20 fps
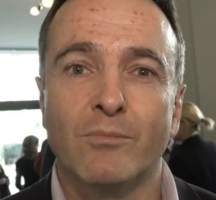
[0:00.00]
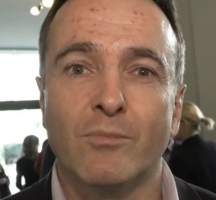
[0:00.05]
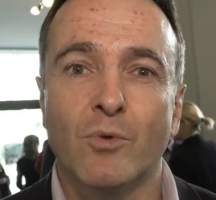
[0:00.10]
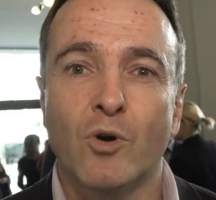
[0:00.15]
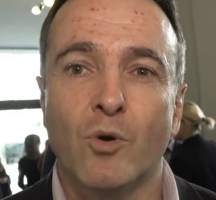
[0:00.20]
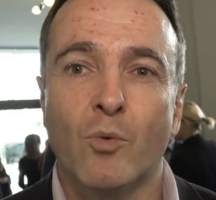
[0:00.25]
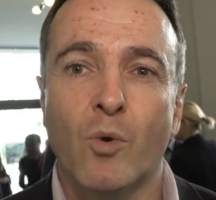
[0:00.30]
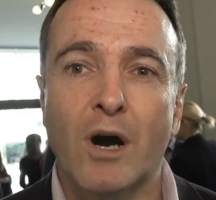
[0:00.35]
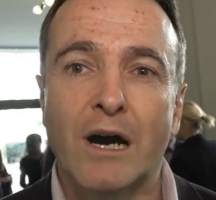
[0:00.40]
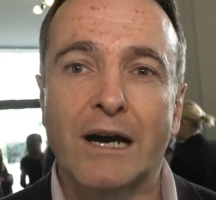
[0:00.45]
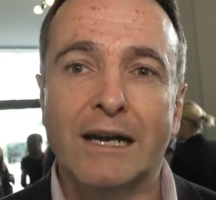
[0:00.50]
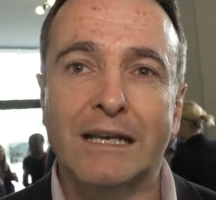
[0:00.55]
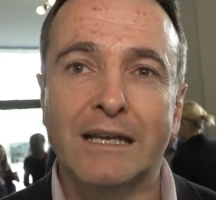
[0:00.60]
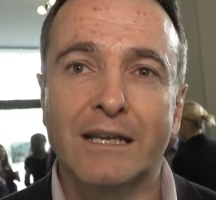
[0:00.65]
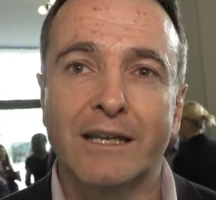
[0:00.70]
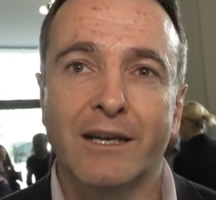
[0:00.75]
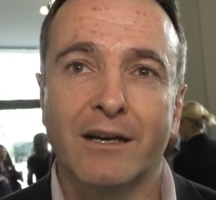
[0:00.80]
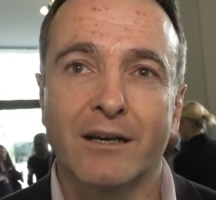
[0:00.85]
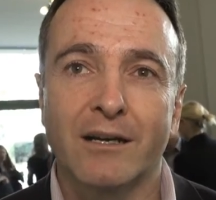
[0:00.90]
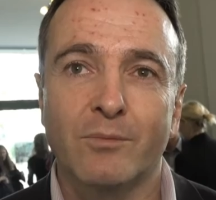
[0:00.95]
More
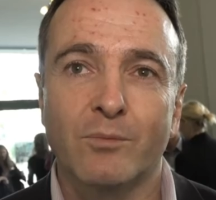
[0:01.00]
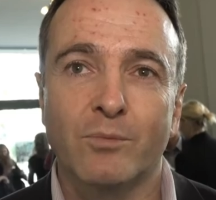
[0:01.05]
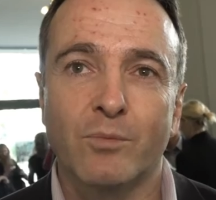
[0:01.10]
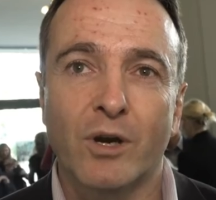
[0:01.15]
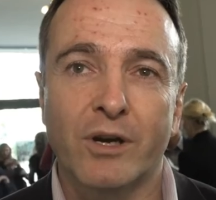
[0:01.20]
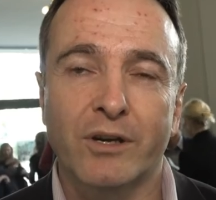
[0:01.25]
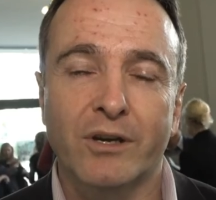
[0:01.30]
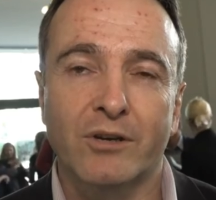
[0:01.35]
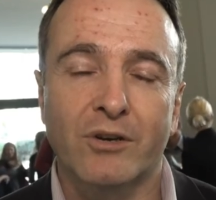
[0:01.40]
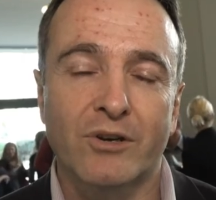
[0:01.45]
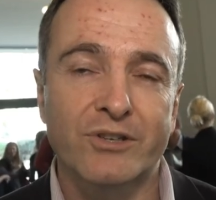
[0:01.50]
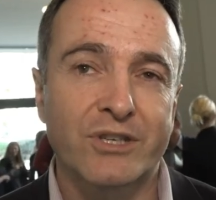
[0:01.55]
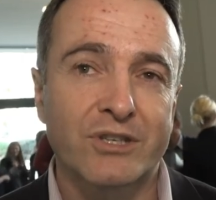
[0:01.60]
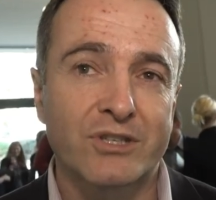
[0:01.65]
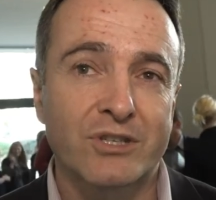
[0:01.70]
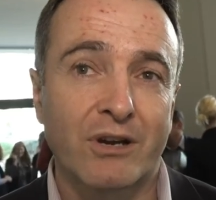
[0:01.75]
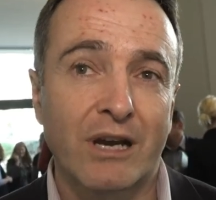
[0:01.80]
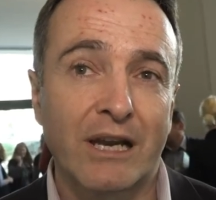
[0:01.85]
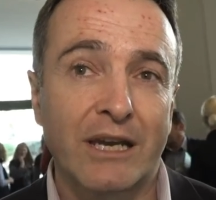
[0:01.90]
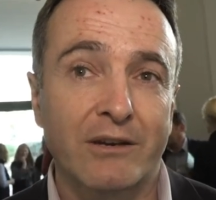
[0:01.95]
widely, I work across
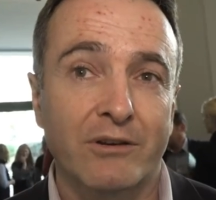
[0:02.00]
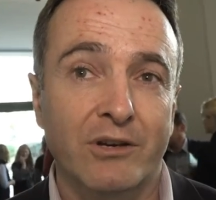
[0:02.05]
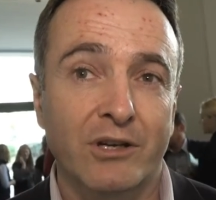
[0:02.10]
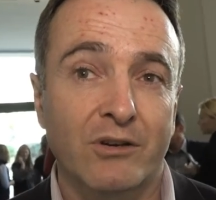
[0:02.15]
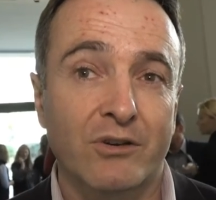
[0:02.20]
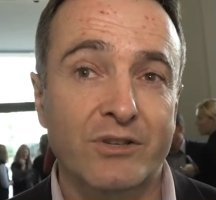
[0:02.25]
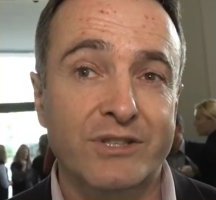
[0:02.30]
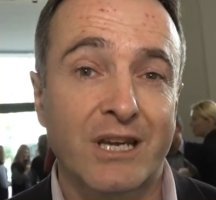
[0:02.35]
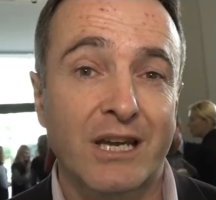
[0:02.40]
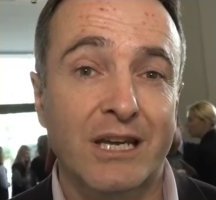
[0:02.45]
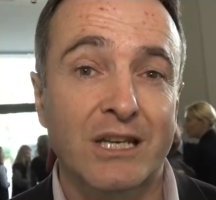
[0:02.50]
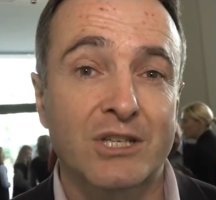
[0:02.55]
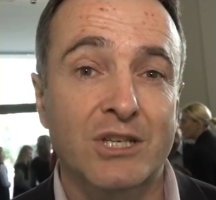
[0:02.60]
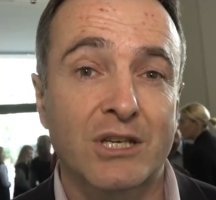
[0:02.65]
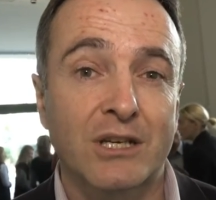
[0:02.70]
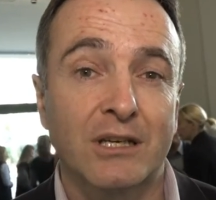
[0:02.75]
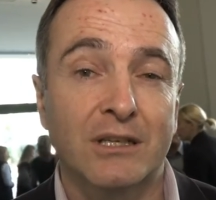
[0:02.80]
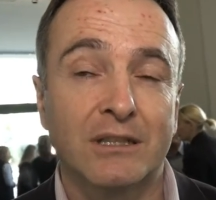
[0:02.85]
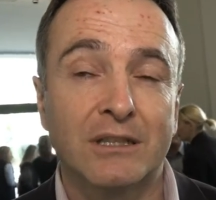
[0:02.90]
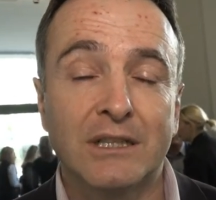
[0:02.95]
Australia and across
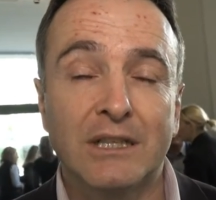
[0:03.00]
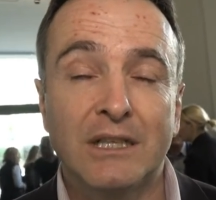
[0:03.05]
Asia